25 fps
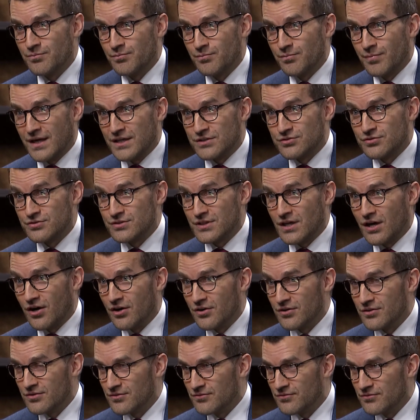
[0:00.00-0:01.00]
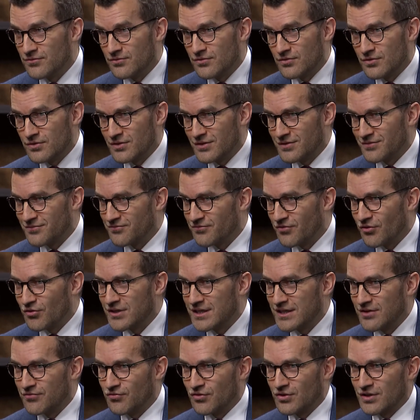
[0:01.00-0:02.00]
Pastors are very
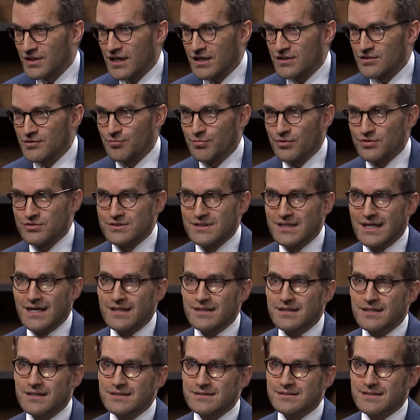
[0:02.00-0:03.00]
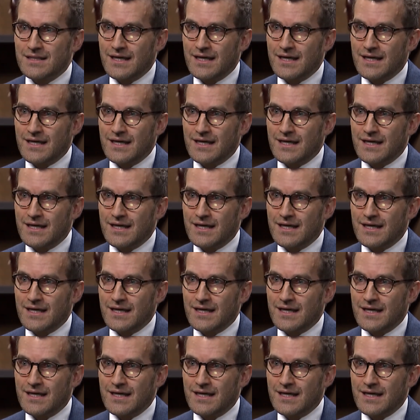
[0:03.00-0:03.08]
different kinds of personalities.